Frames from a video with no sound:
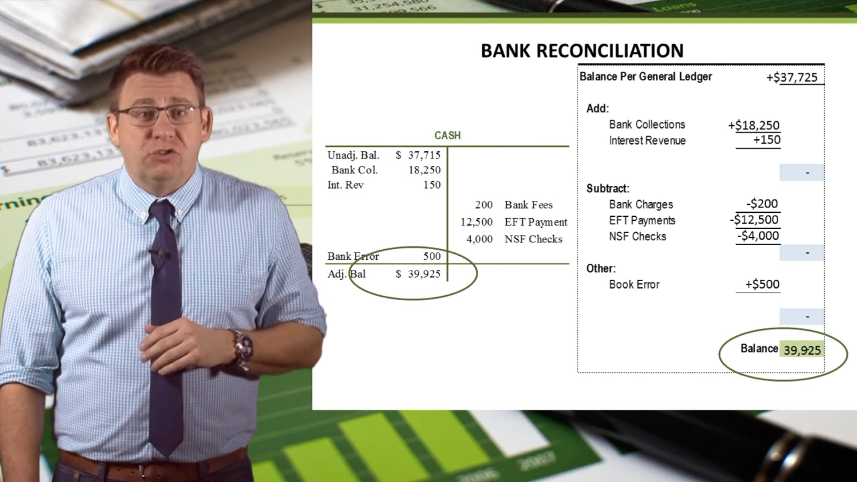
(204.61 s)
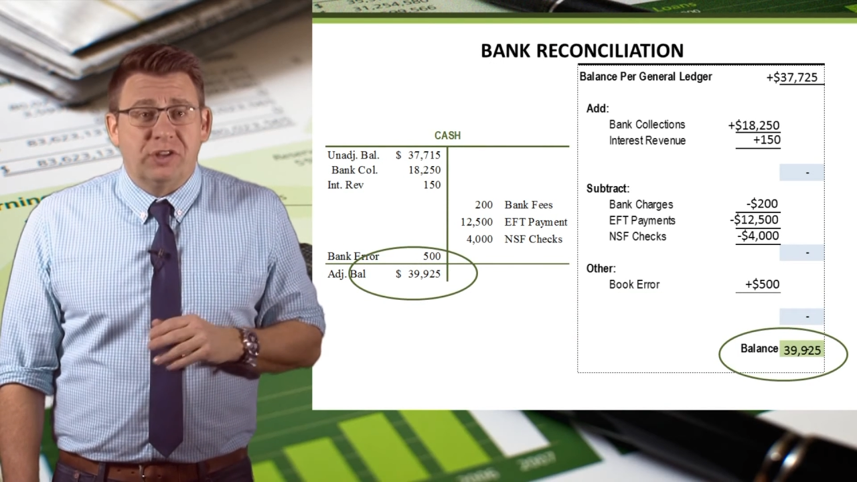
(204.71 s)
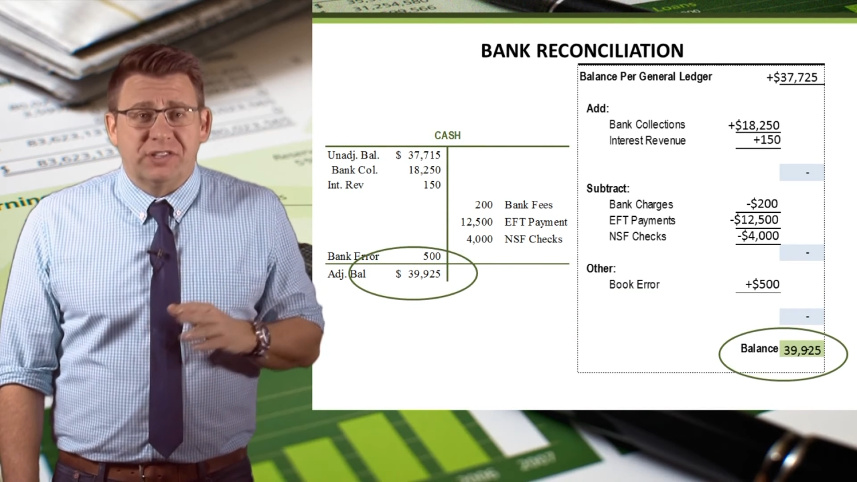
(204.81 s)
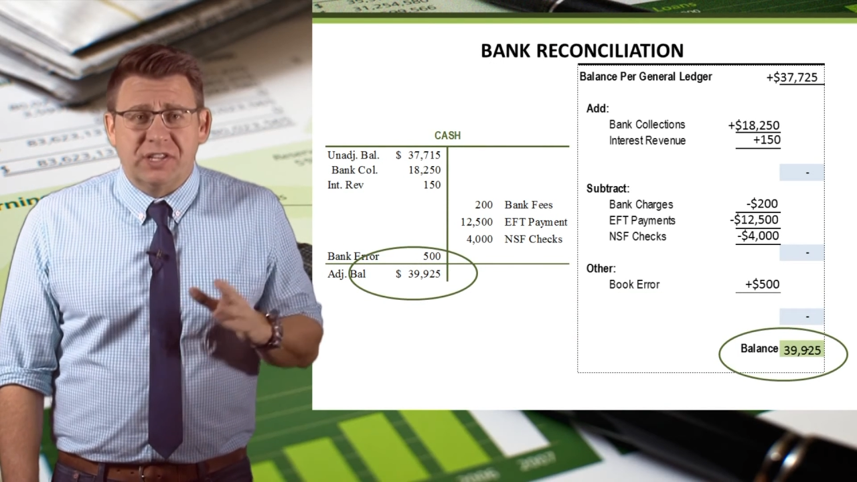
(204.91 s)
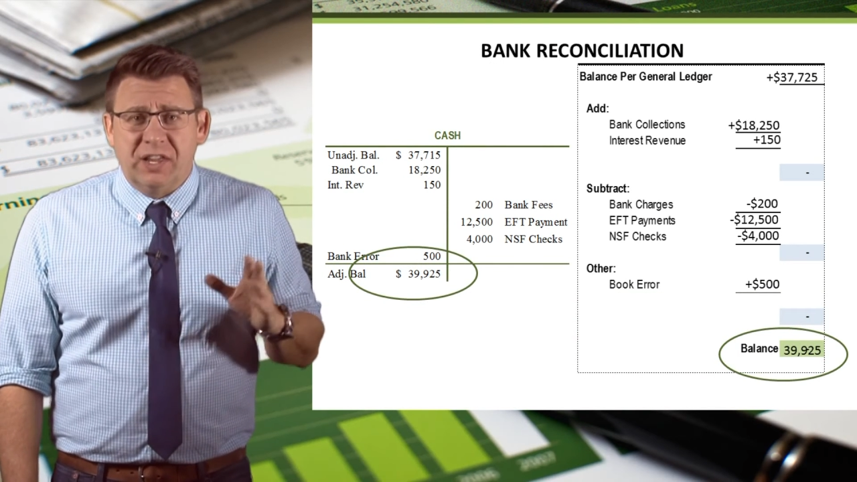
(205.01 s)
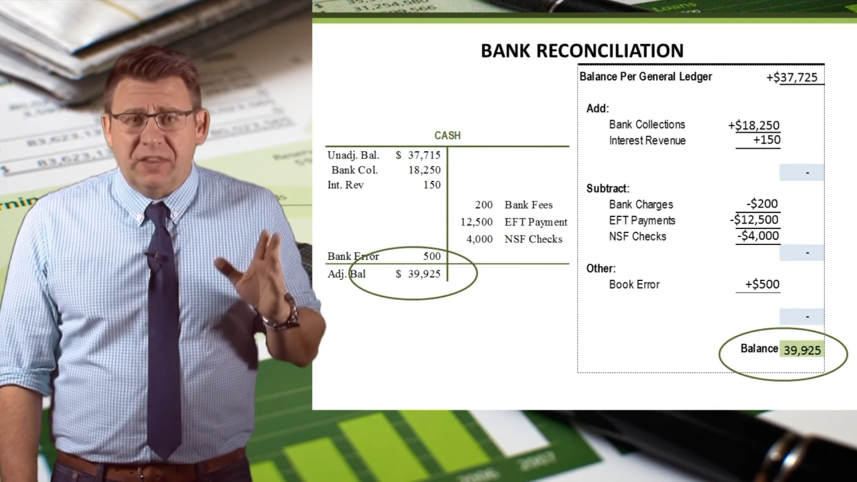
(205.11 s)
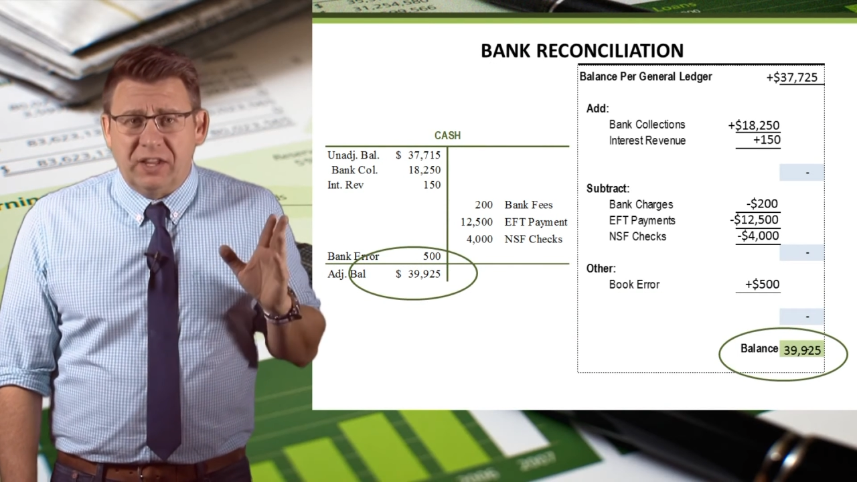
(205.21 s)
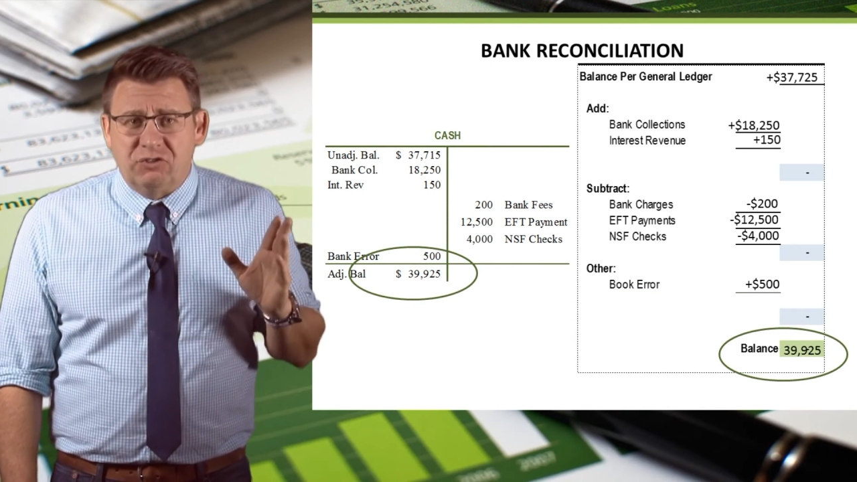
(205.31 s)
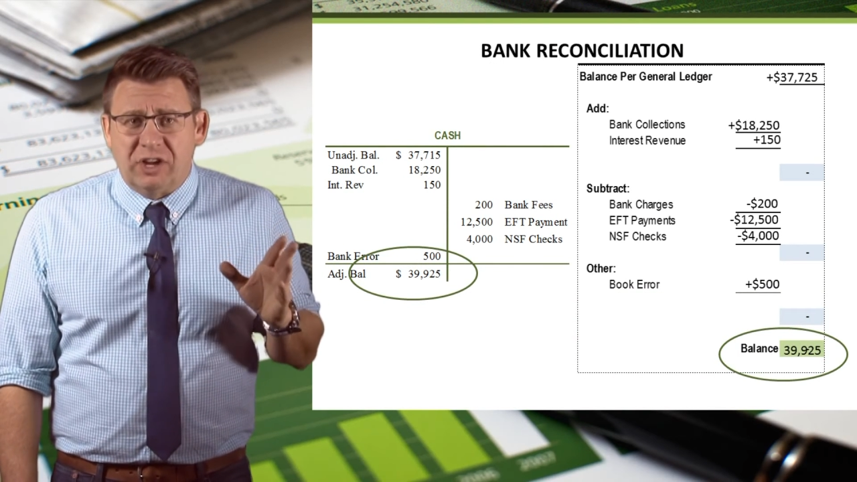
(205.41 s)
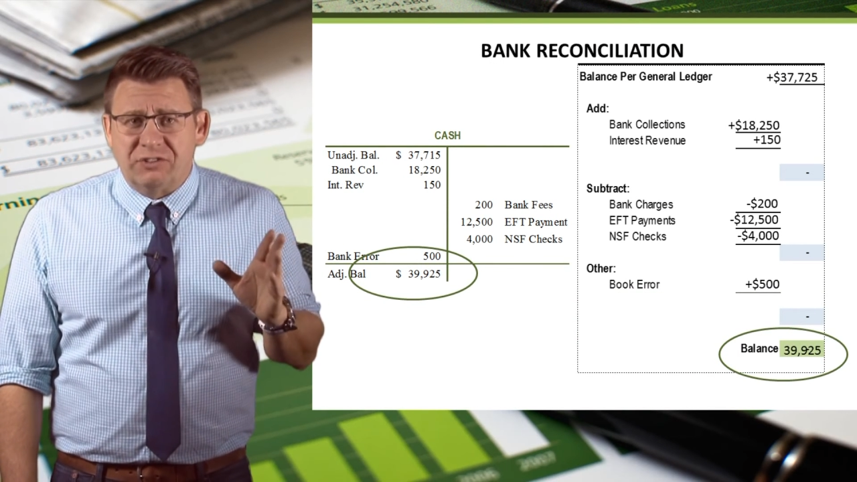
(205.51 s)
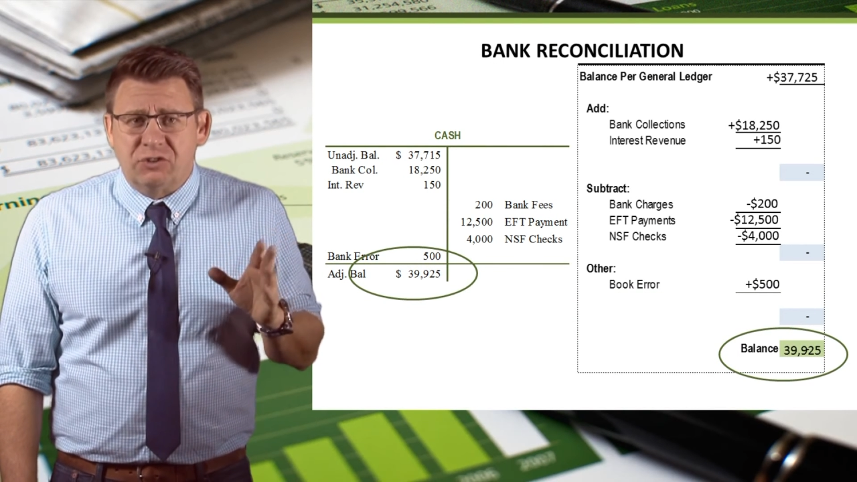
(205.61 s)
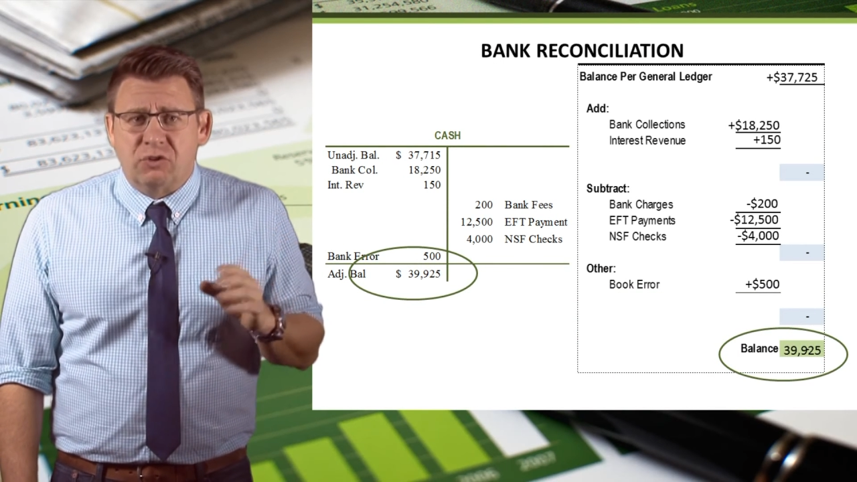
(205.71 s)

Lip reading: you can see the adjusted